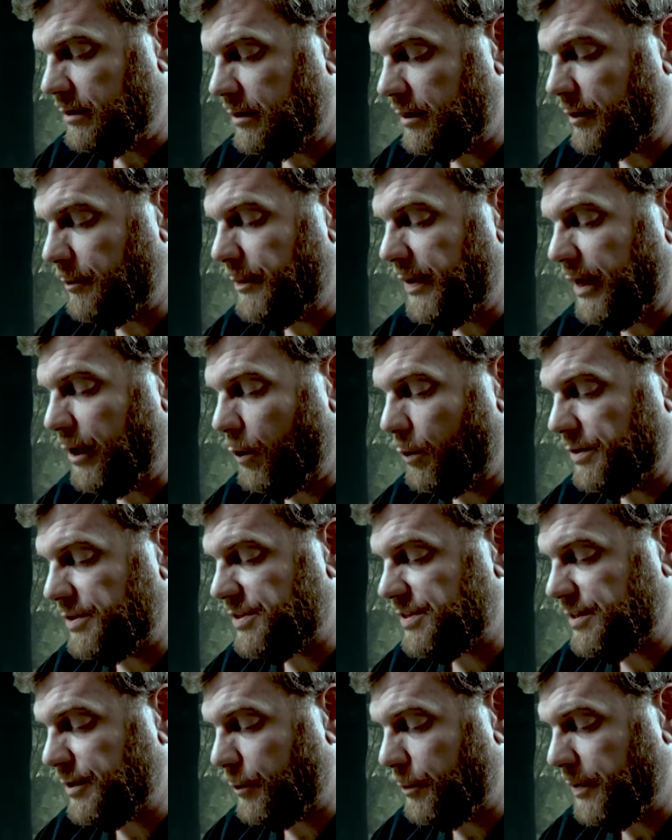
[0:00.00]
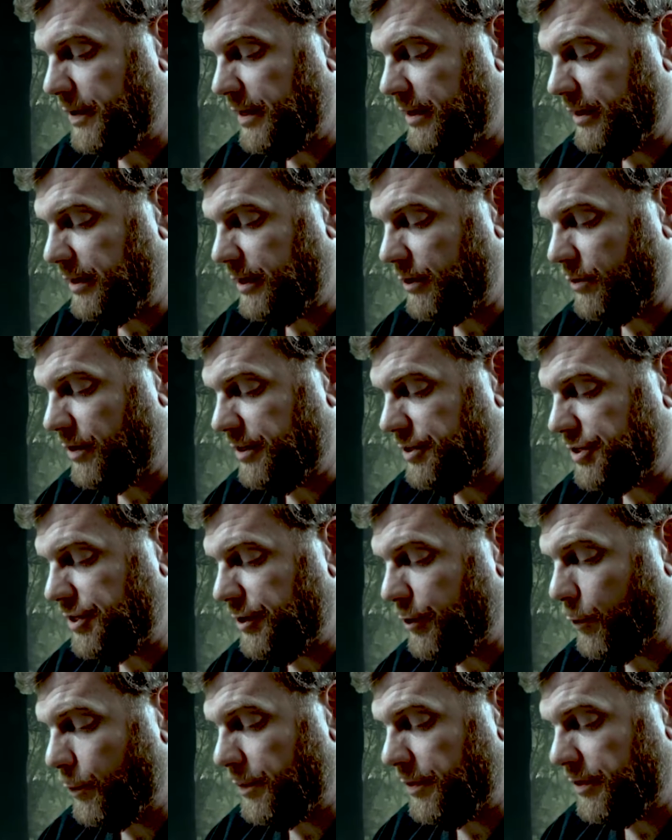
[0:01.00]
The bell was still pealing when she
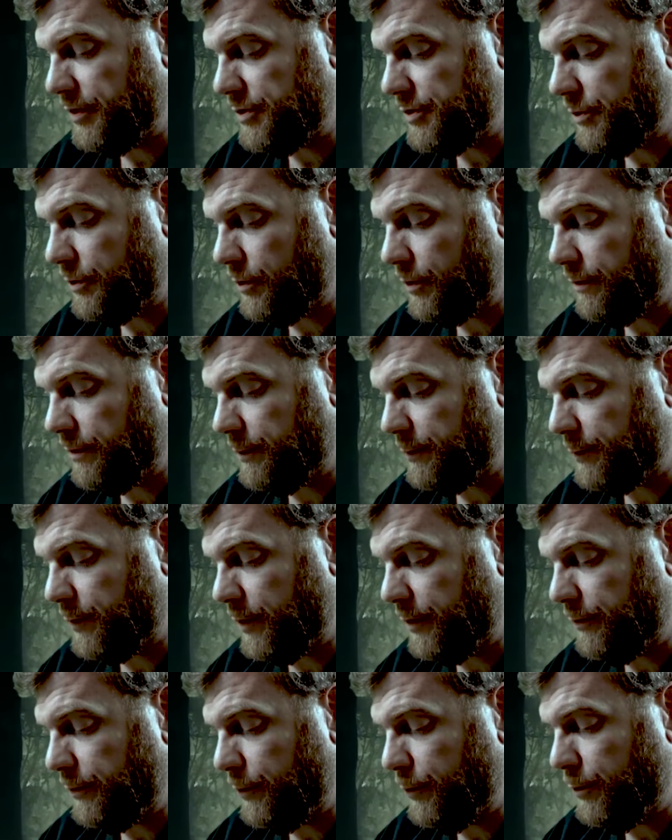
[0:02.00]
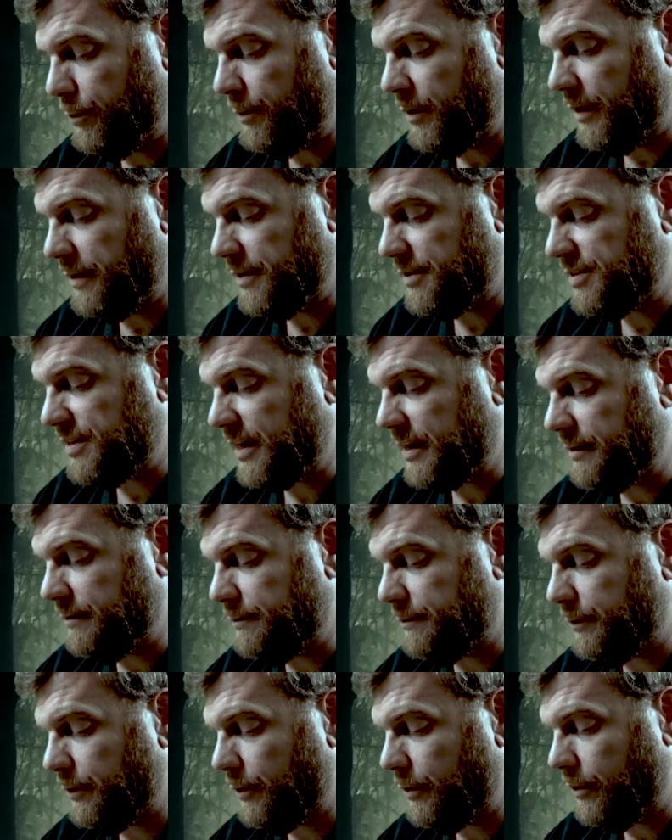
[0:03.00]
opened the door of the front room on the
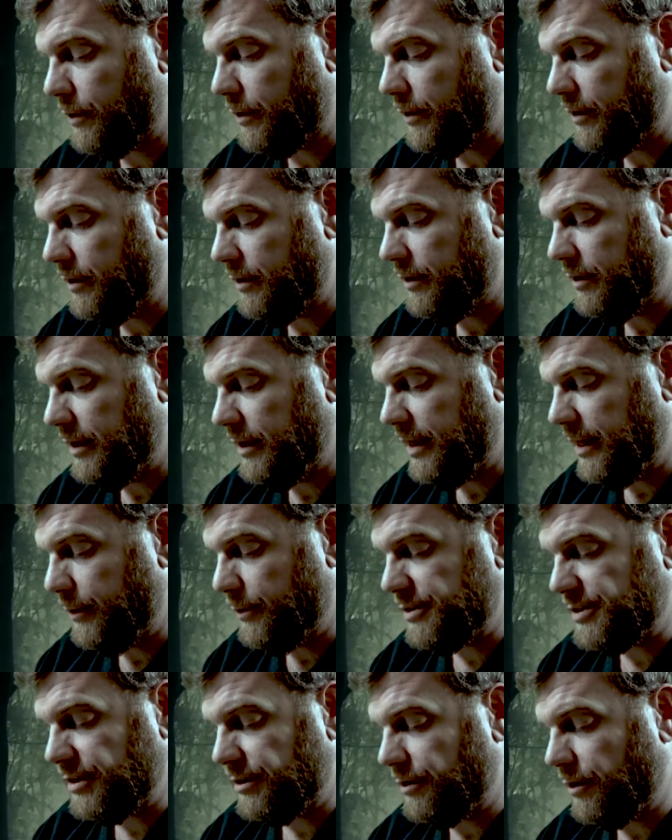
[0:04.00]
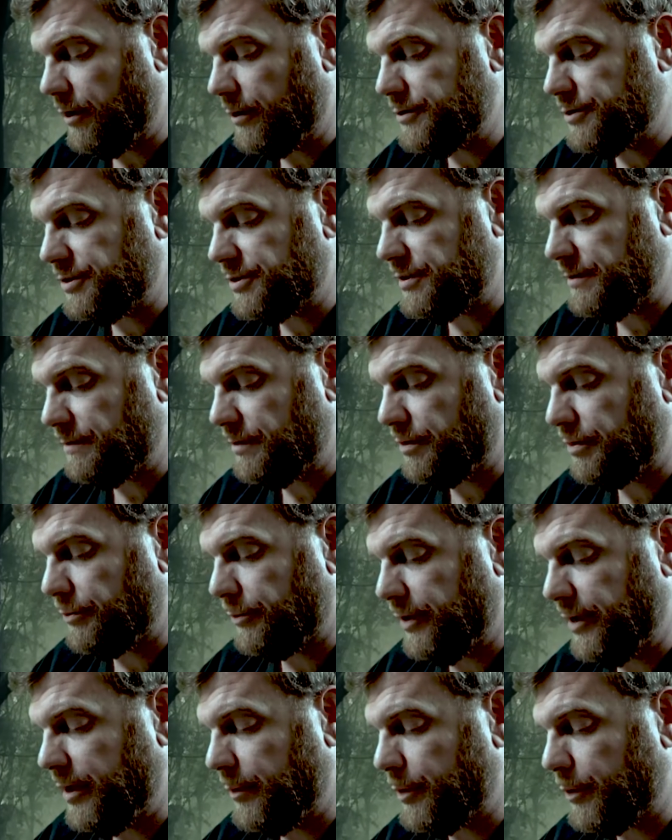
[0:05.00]
second floor. It was the largest of the
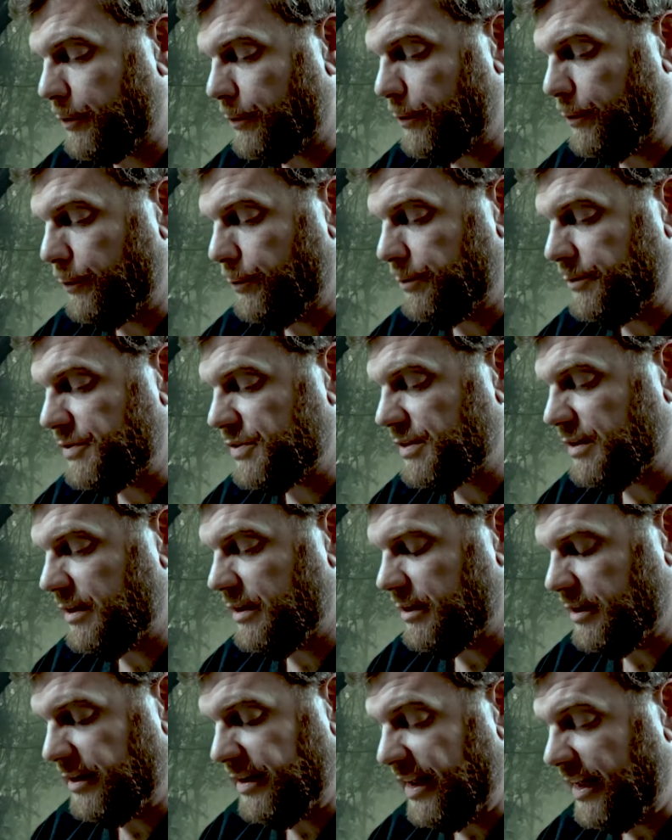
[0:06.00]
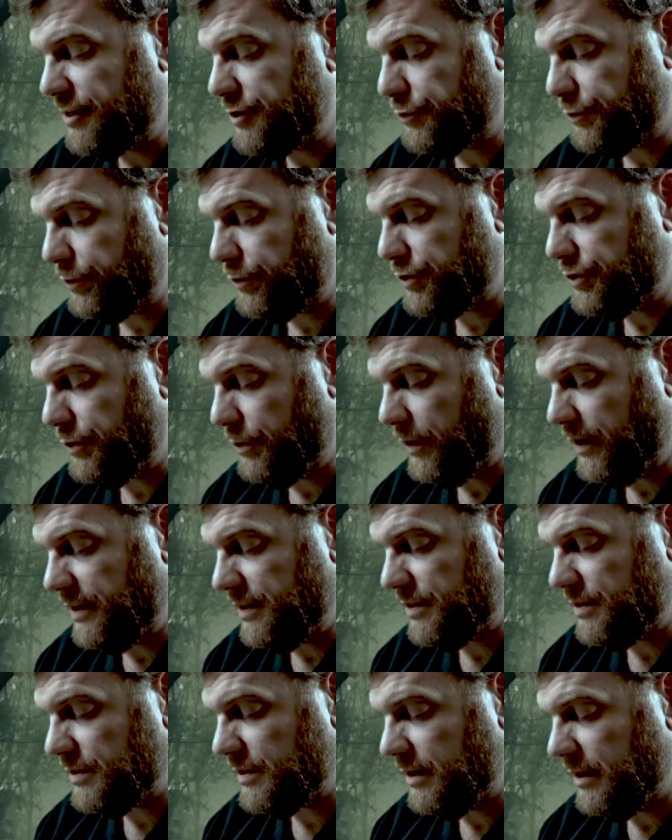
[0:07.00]
three upper rooms, a natural
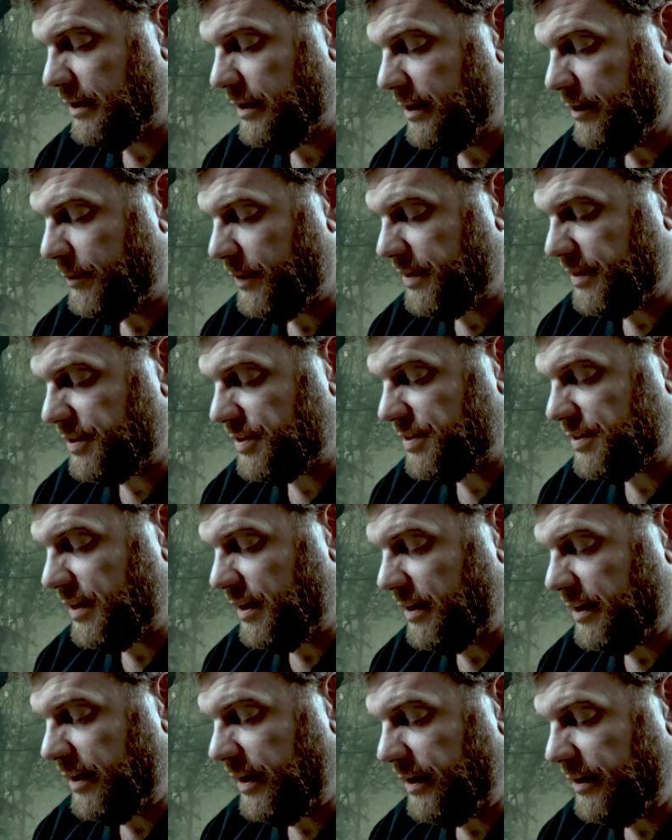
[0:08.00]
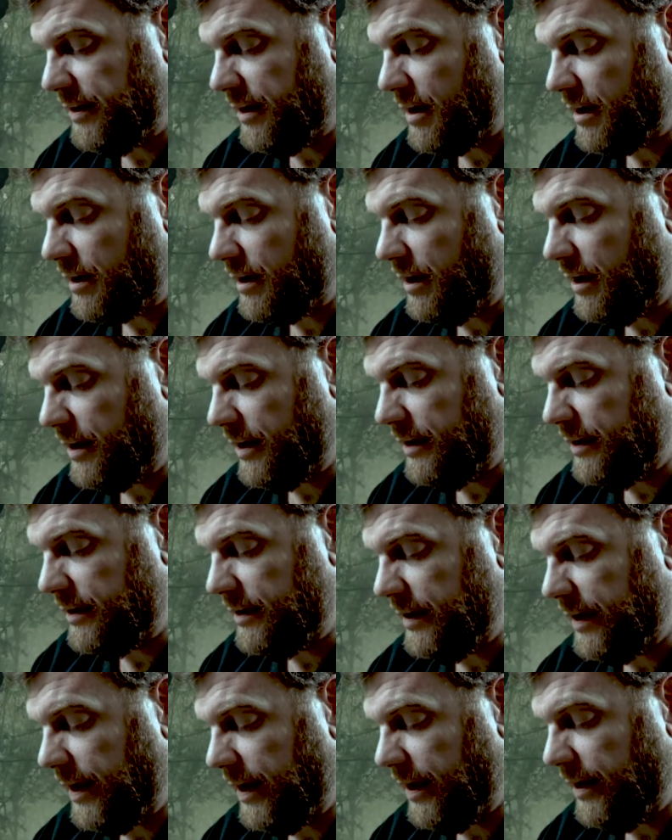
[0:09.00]
choice, but the sun had not got in
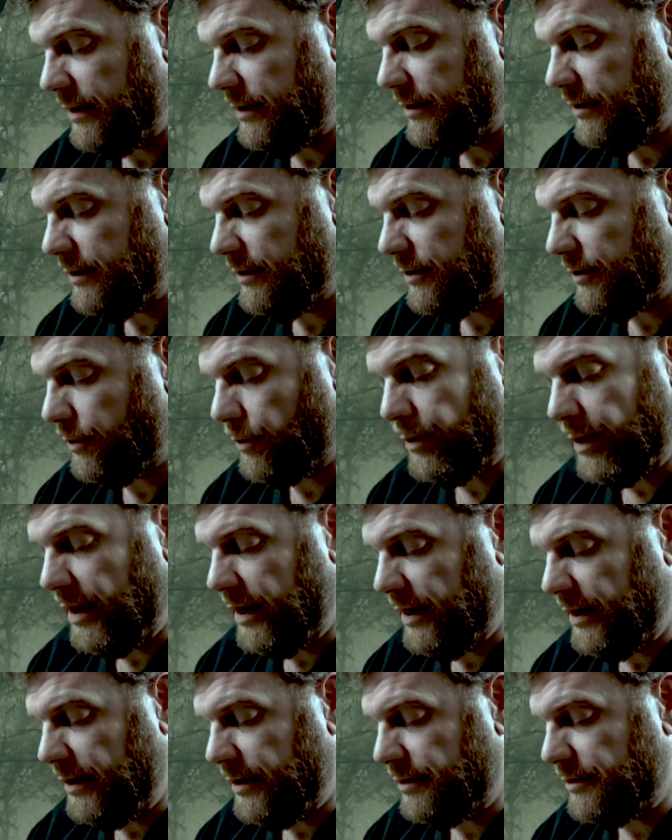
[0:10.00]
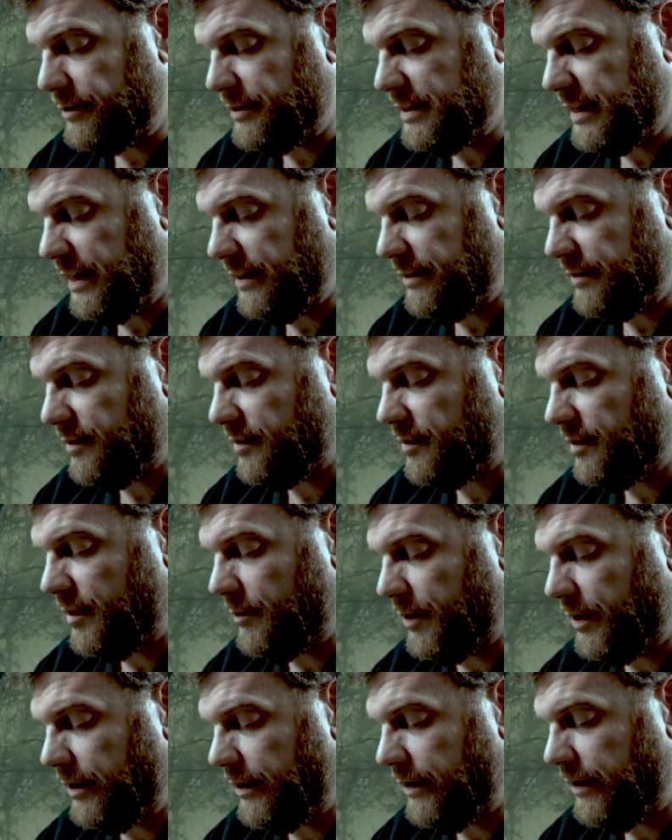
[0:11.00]
today, or any other day this
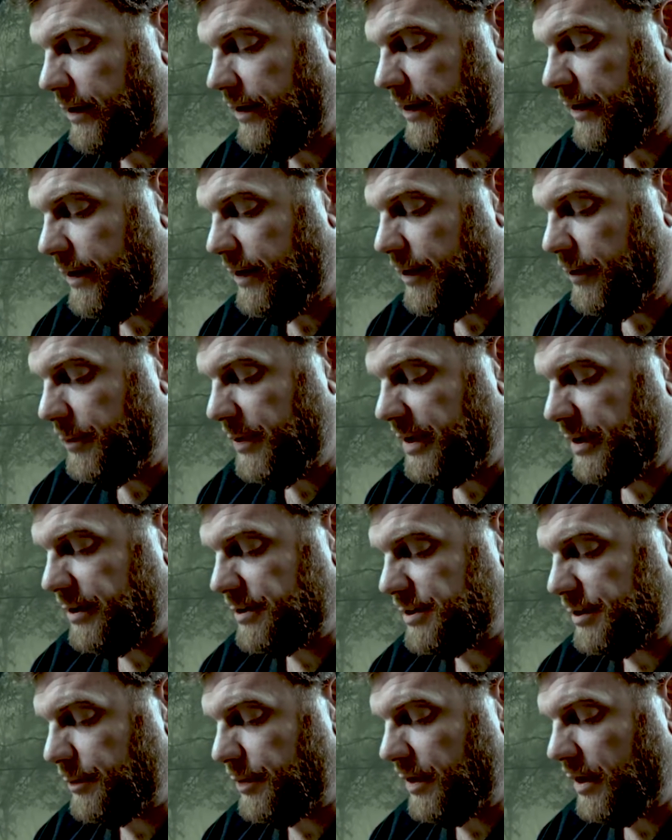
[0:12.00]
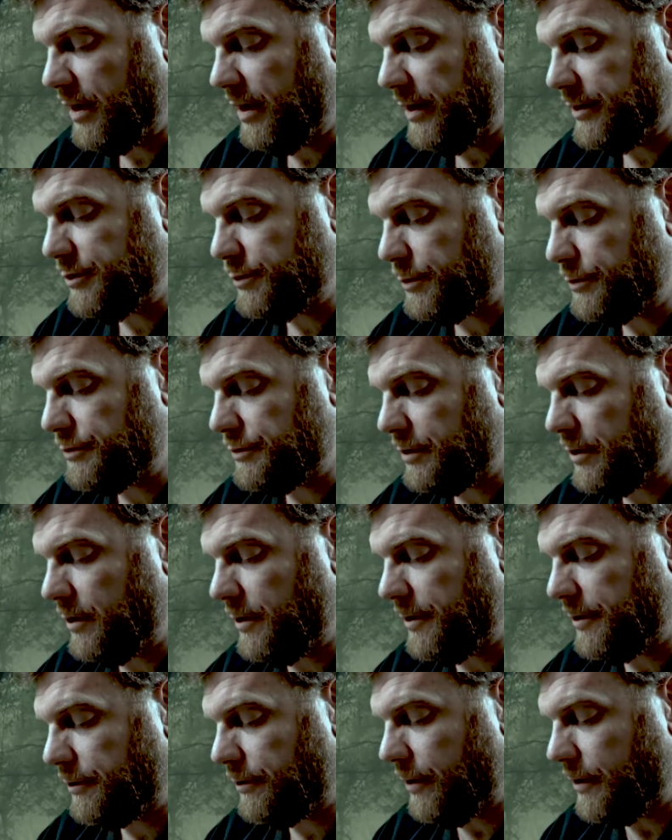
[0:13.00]
summer, because the blinds were
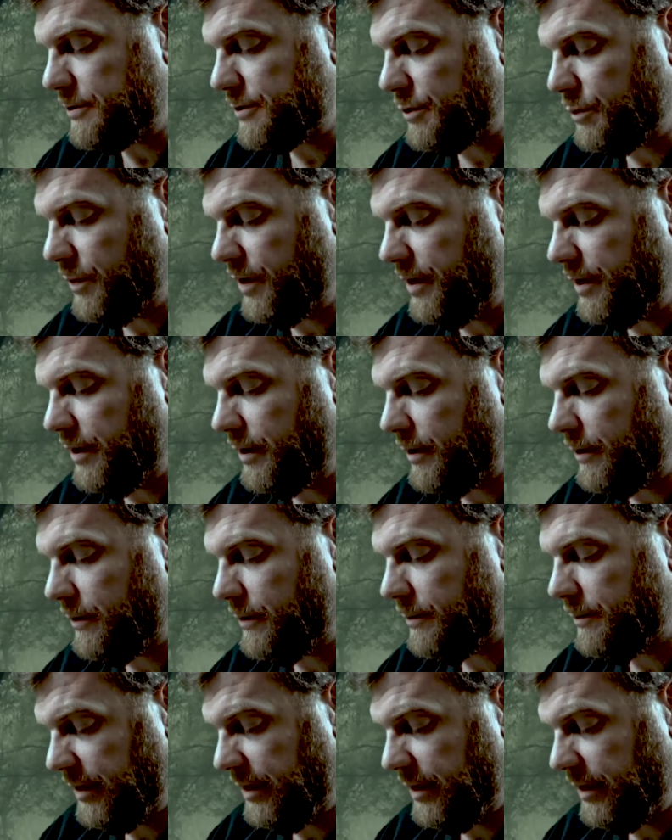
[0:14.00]
drawn across the window.